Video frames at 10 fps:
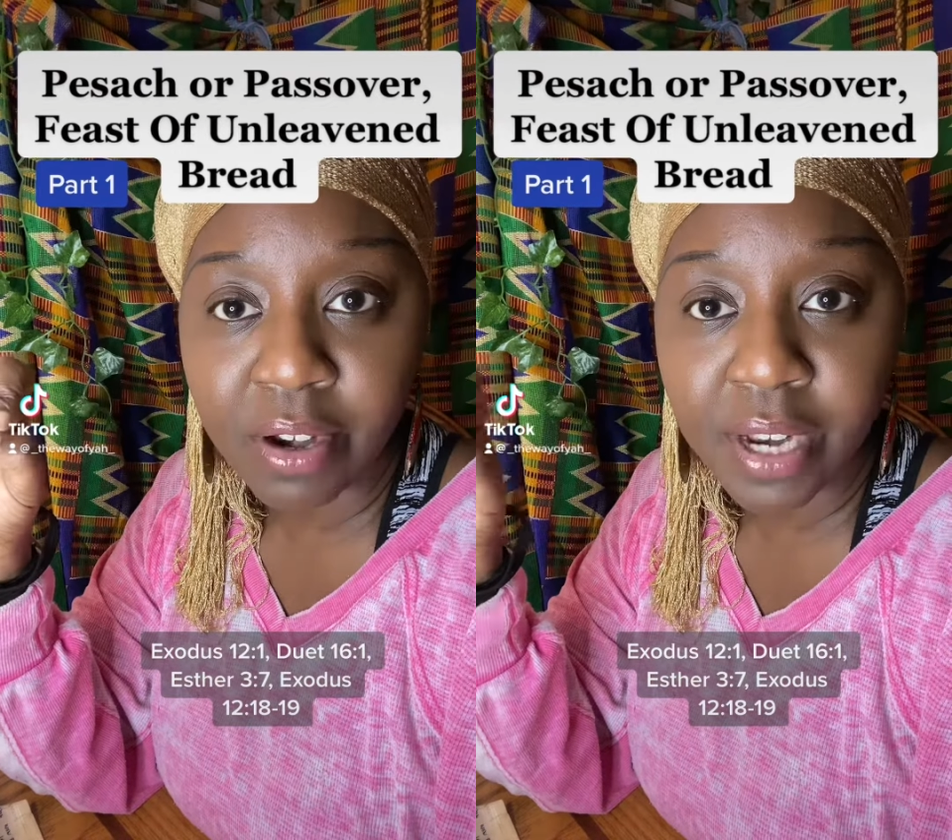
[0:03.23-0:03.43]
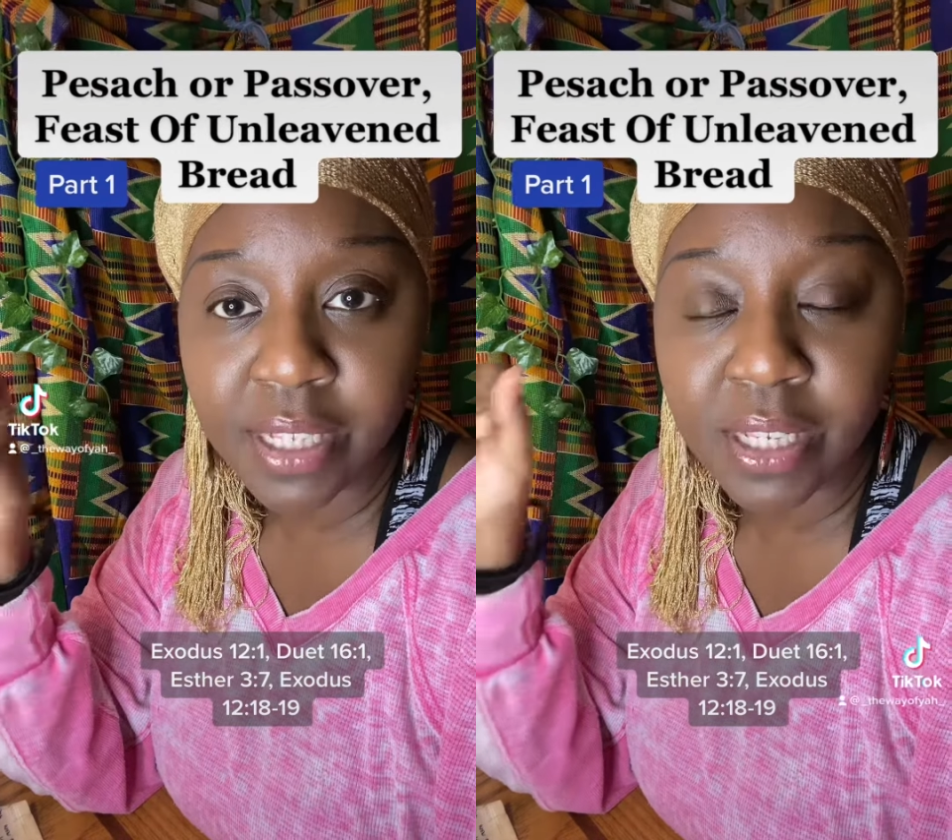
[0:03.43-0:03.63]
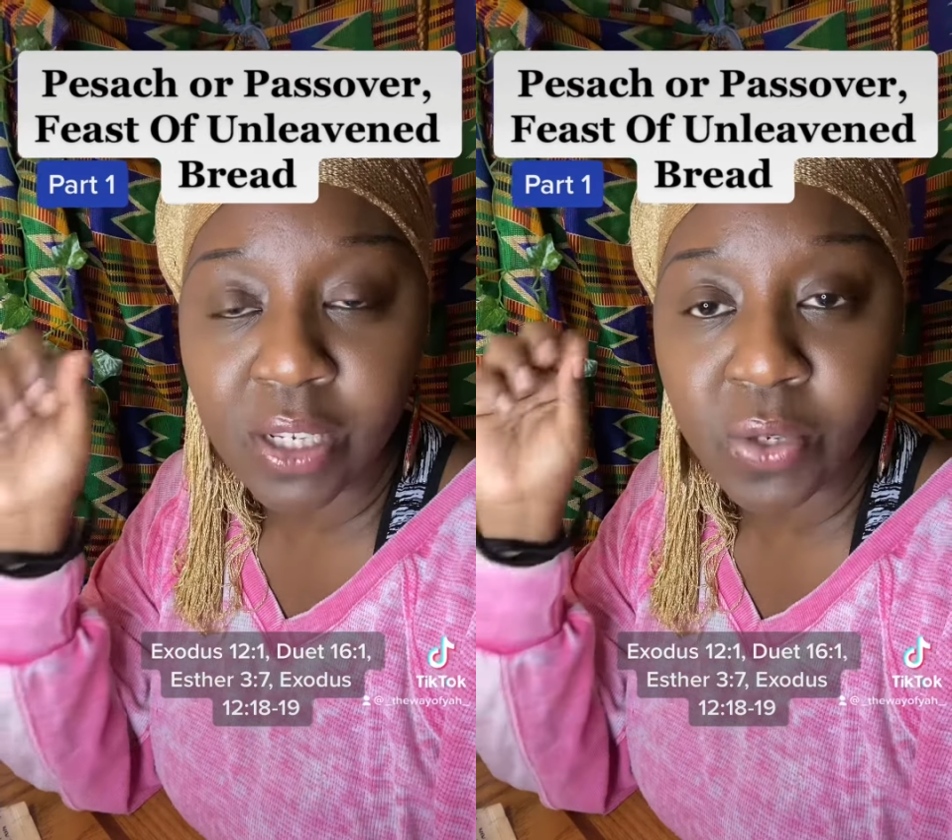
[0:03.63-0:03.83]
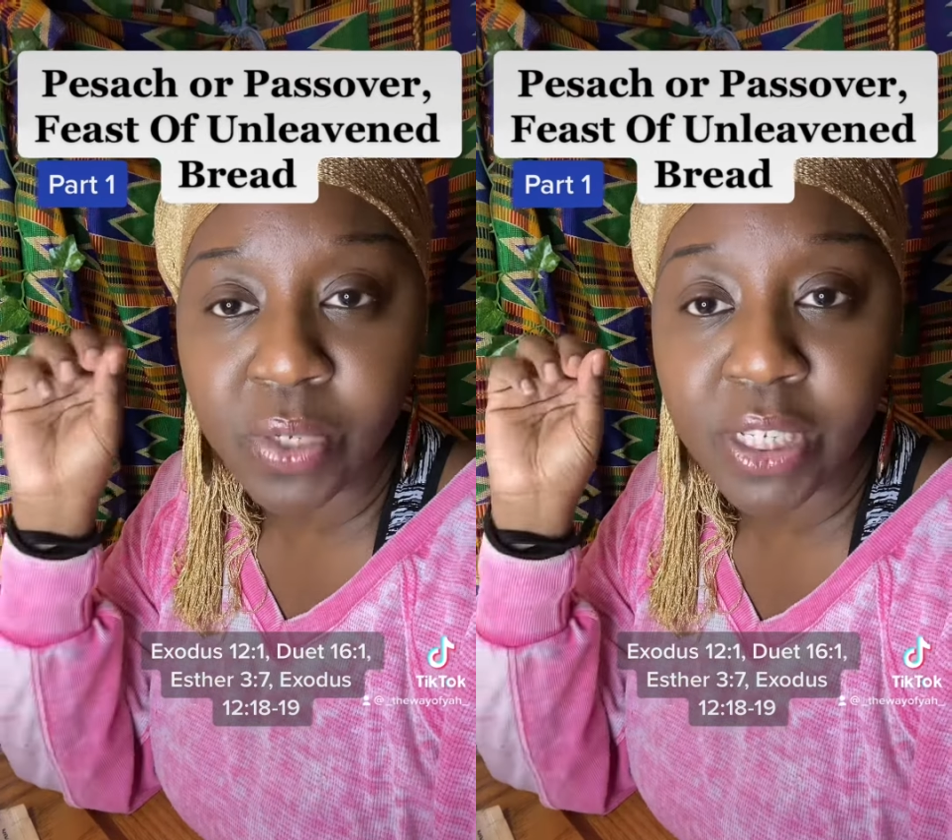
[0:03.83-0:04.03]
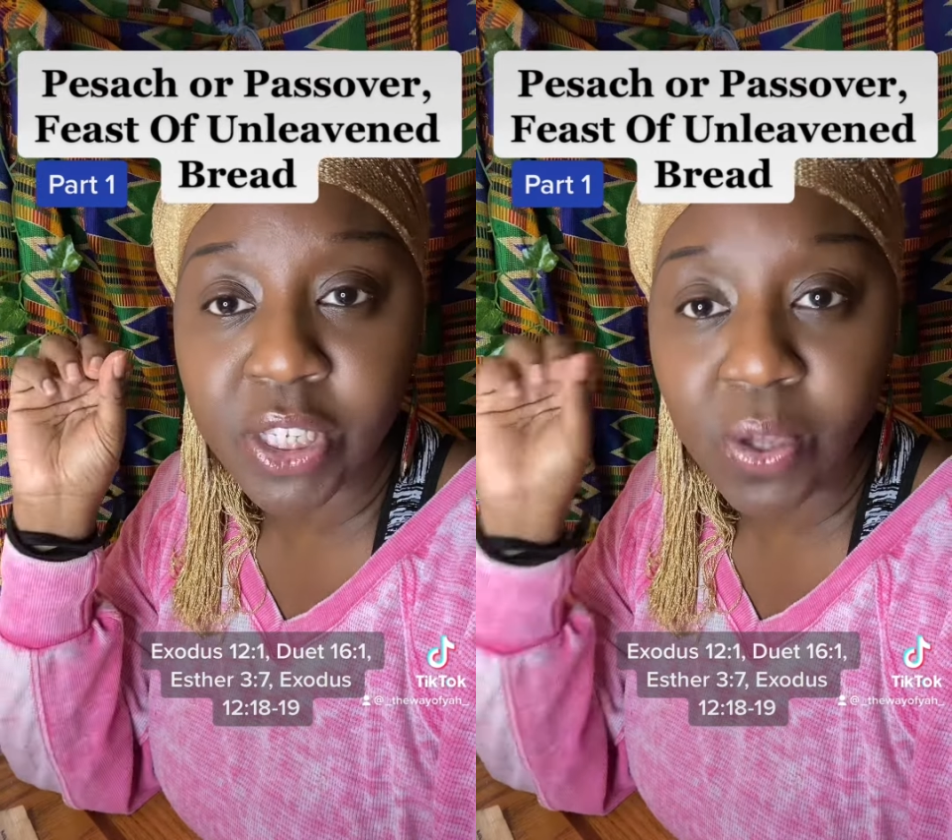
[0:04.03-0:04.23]
is a
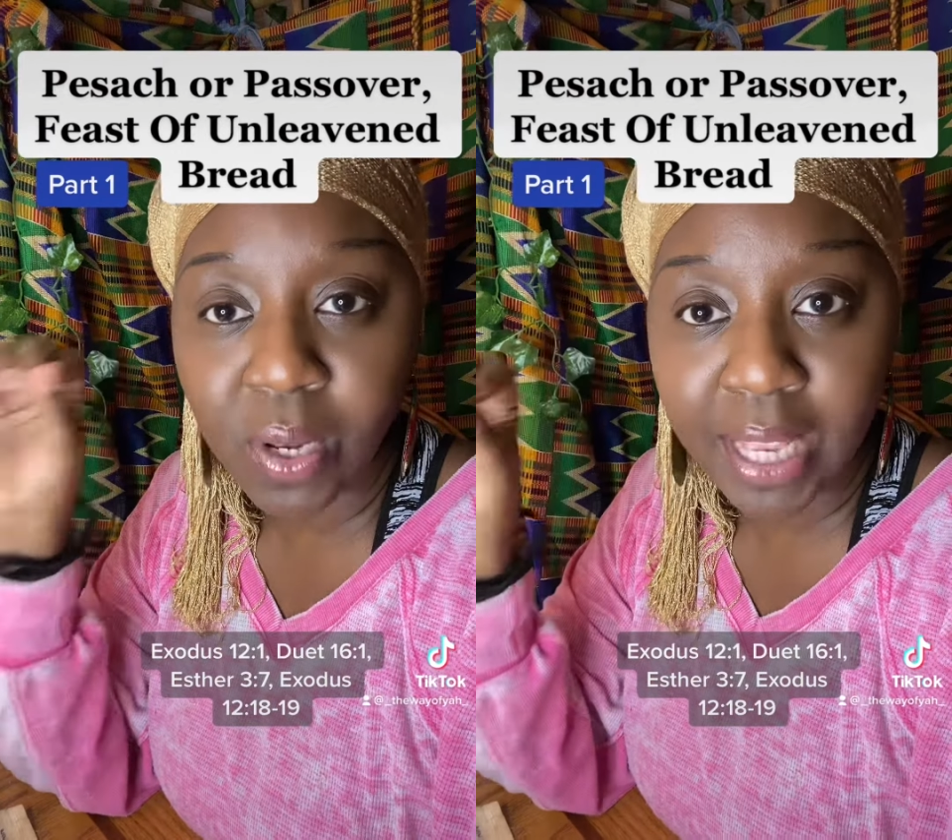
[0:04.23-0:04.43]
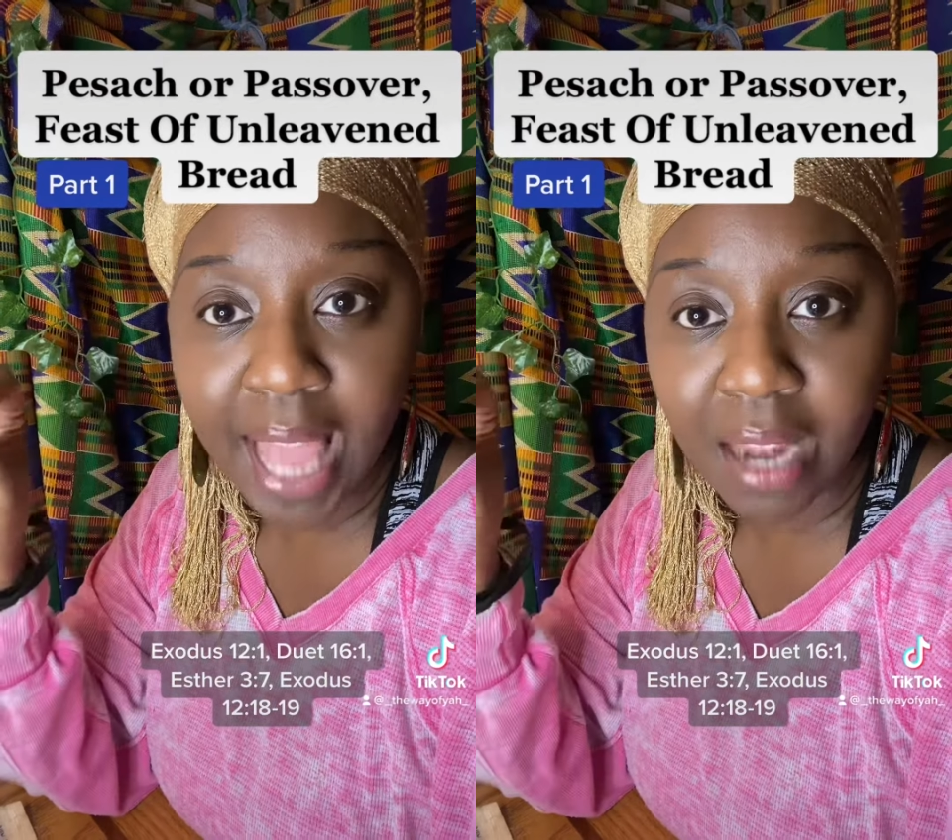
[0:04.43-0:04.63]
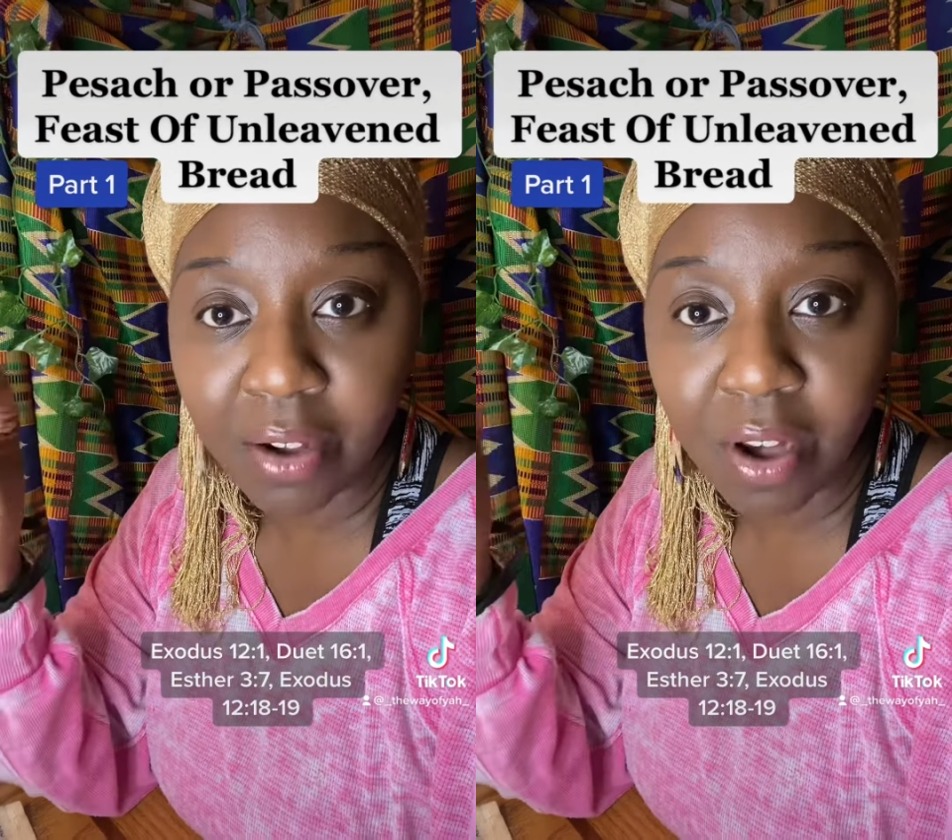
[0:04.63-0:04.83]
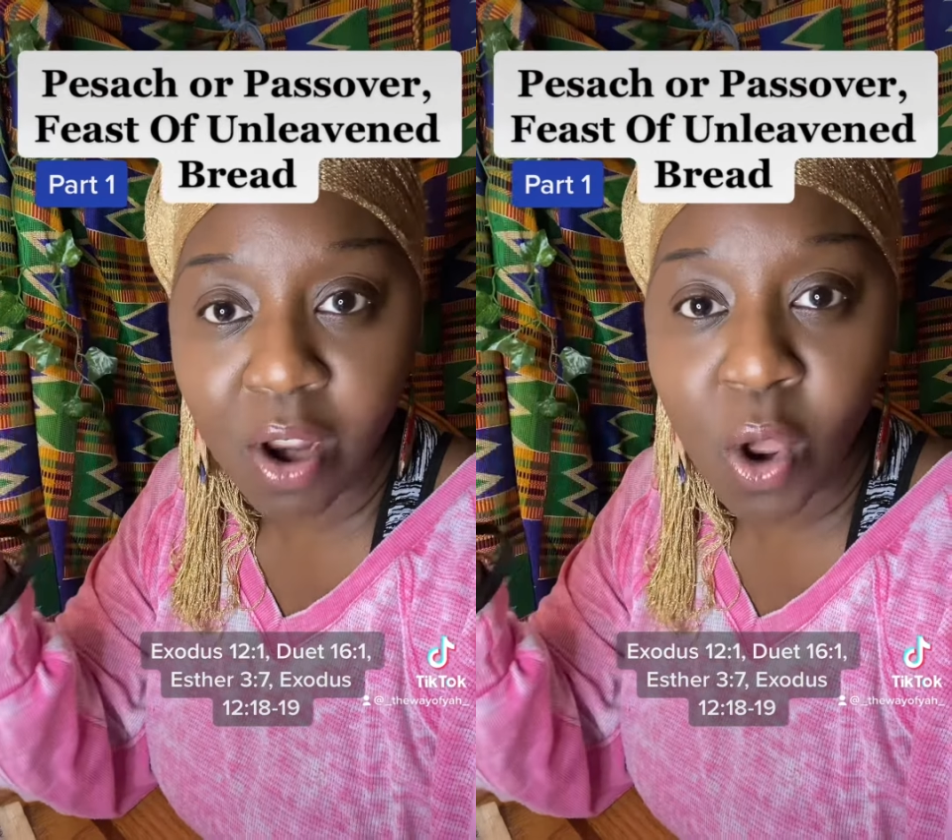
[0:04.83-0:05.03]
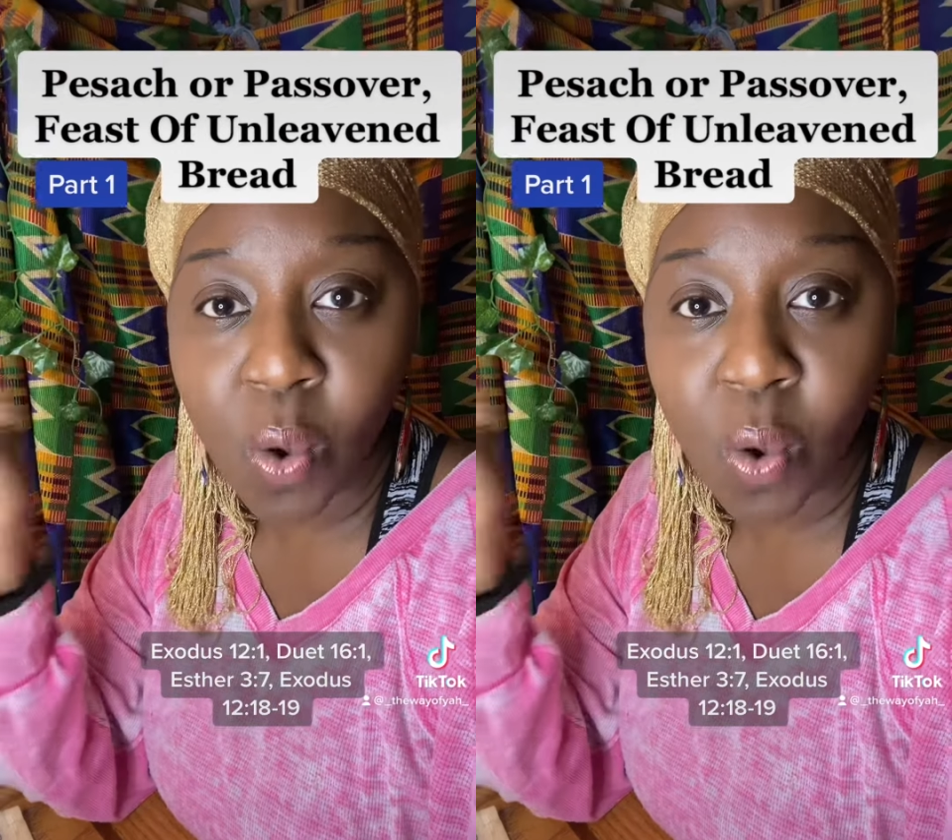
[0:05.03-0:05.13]
lunar solar calendar,